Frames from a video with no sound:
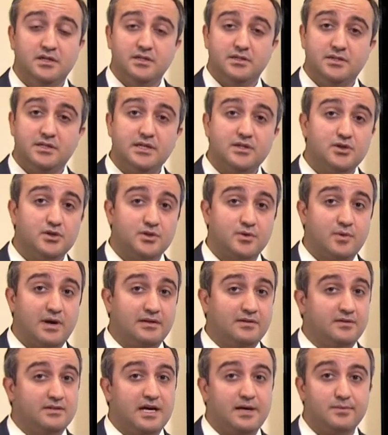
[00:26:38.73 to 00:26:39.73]
Seizures
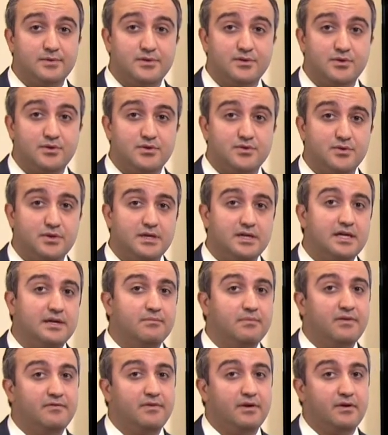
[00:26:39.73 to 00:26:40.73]
around the time of surgery
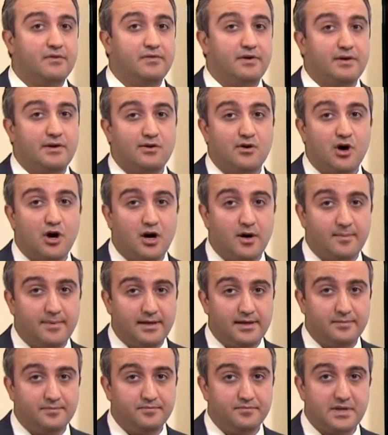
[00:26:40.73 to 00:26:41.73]
can be very, very
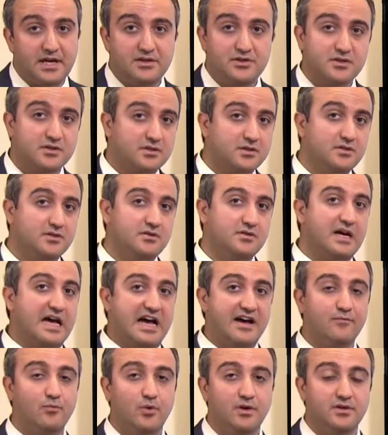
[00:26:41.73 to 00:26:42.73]
common. And just because you
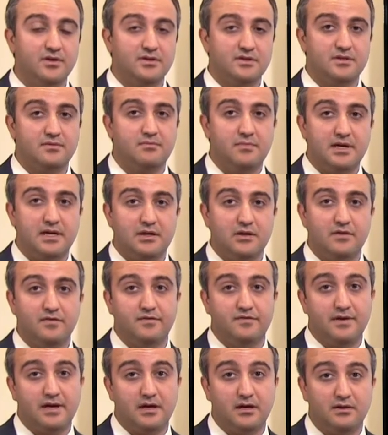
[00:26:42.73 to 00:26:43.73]
have one doesn't mean you
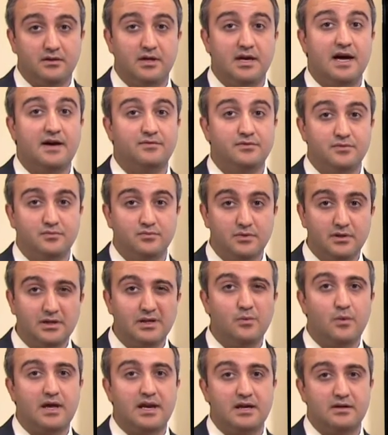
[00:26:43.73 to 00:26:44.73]
failed. You have to
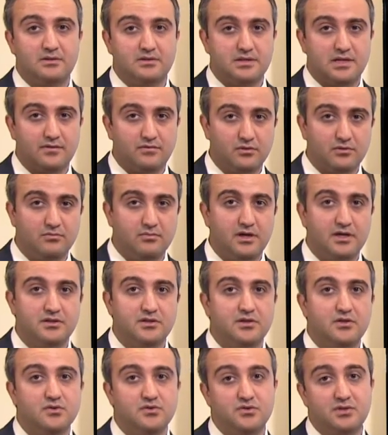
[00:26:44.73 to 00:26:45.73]
really wait out several
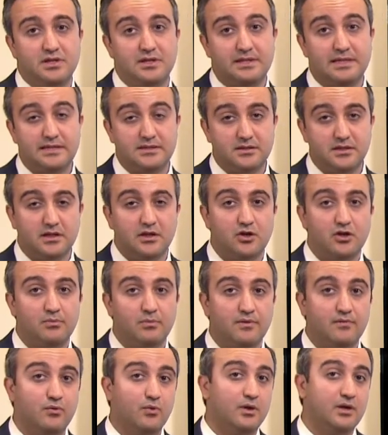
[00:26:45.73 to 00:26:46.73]
months, usually at least a year
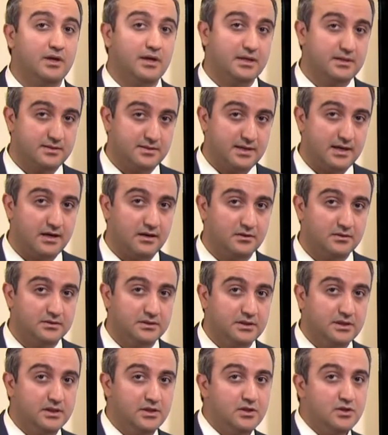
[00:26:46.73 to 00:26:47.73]
before you can tell.
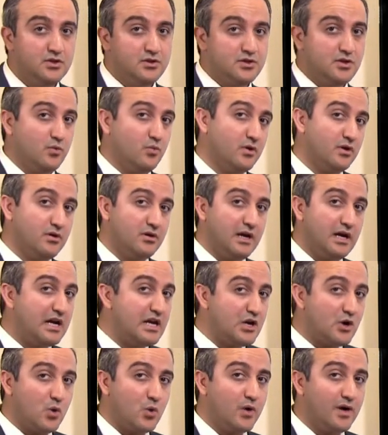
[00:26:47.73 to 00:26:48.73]
So we're
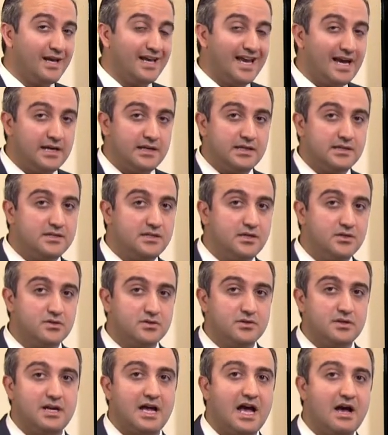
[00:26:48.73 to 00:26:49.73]
ignoring any seizures
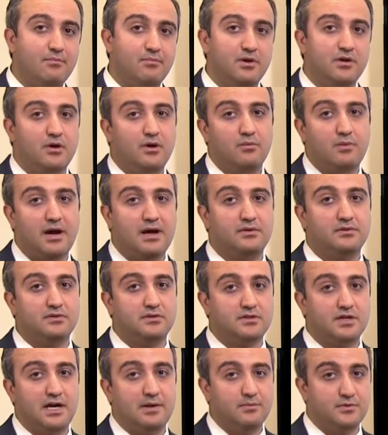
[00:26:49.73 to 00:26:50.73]
that happen around the
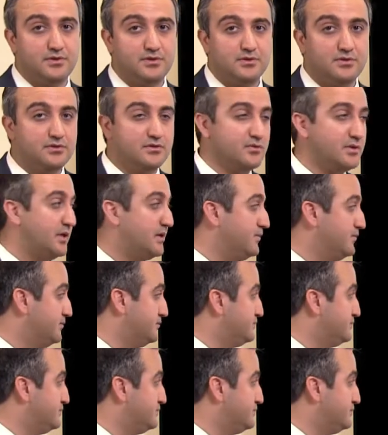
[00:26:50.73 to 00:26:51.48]
time of surgery.